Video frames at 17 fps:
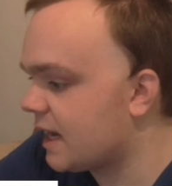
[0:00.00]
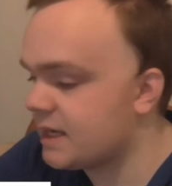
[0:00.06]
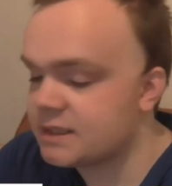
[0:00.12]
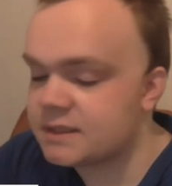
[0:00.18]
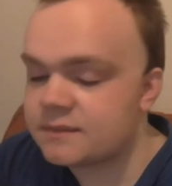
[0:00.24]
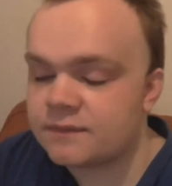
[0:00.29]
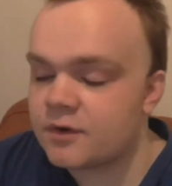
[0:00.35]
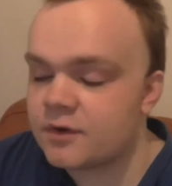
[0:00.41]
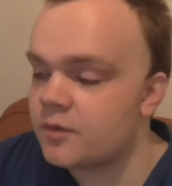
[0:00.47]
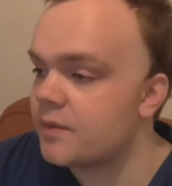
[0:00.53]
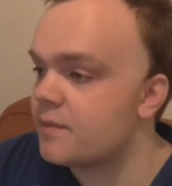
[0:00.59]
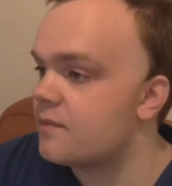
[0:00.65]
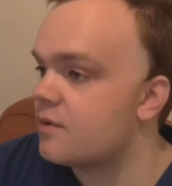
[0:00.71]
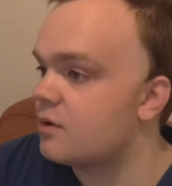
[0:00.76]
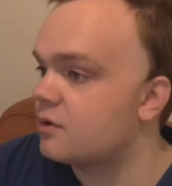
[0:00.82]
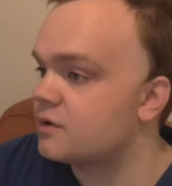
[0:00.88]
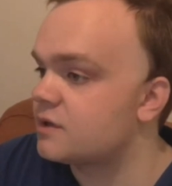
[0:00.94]
it doesn't feel
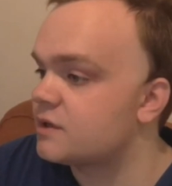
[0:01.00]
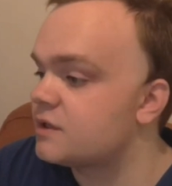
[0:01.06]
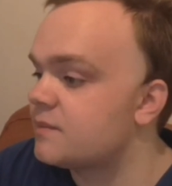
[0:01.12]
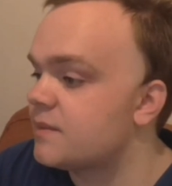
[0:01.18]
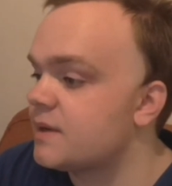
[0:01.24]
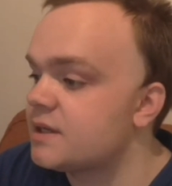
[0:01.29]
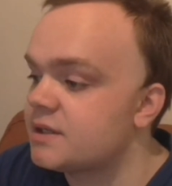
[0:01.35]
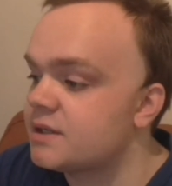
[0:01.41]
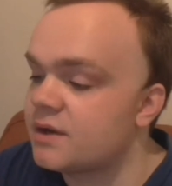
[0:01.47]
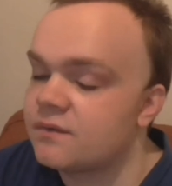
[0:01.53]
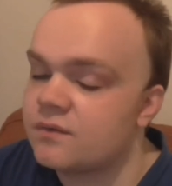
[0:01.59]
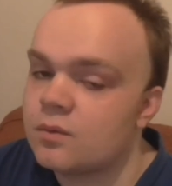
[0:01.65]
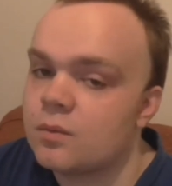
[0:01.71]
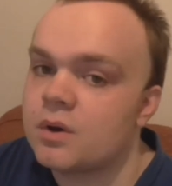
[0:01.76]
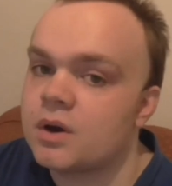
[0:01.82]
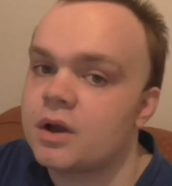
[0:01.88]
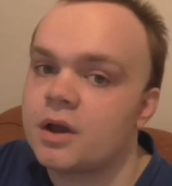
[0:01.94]
important to me so if
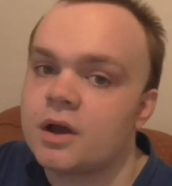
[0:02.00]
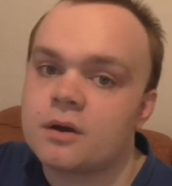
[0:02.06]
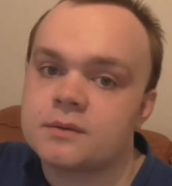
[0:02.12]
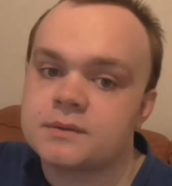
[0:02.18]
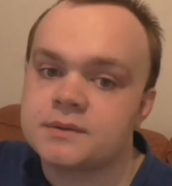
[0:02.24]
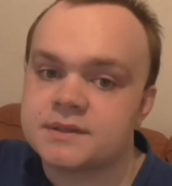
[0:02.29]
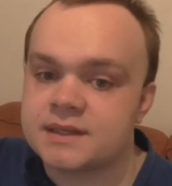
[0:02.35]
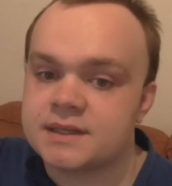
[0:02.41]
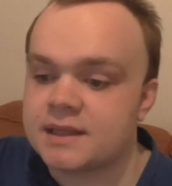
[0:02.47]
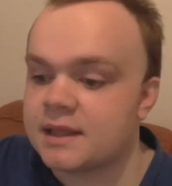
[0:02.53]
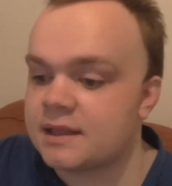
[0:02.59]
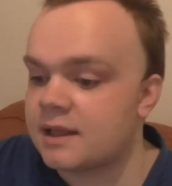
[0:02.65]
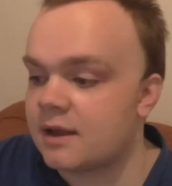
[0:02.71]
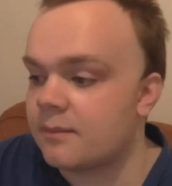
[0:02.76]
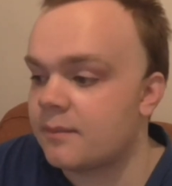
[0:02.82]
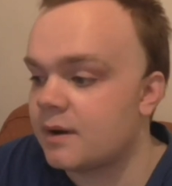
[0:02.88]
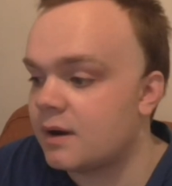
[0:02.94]
you want to go and see that
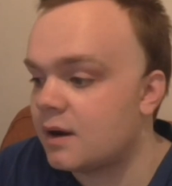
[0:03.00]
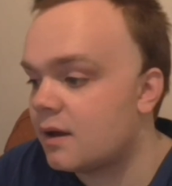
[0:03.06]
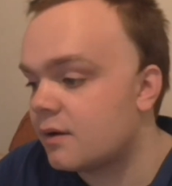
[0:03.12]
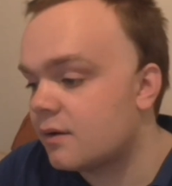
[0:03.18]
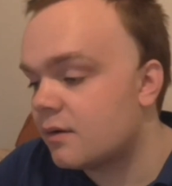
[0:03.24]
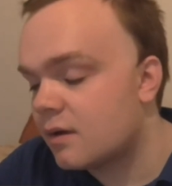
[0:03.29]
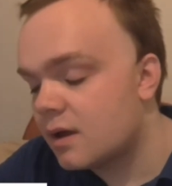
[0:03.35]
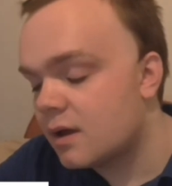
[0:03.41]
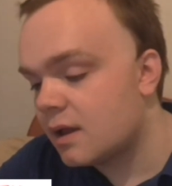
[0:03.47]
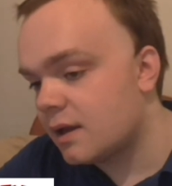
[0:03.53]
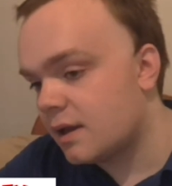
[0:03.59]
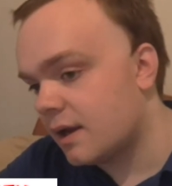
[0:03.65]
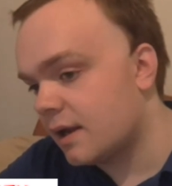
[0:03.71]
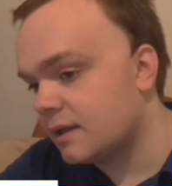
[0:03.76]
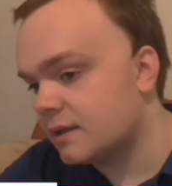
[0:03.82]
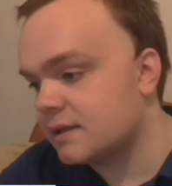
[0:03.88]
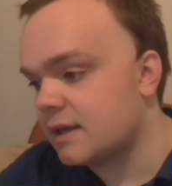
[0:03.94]
down below
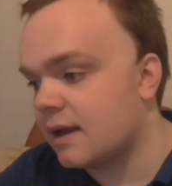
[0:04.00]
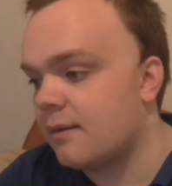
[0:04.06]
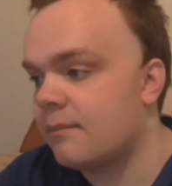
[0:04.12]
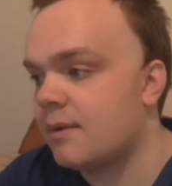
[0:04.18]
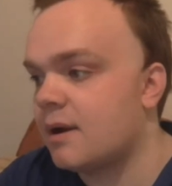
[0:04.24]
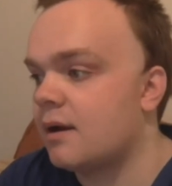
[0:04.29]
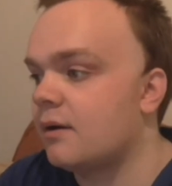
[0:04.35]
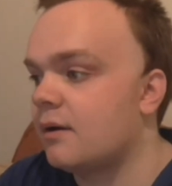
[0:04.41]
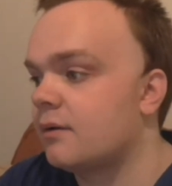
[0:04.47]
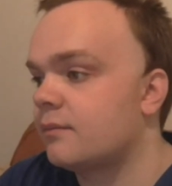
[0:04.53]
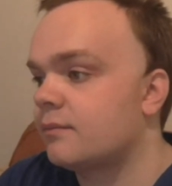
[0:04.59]
link down below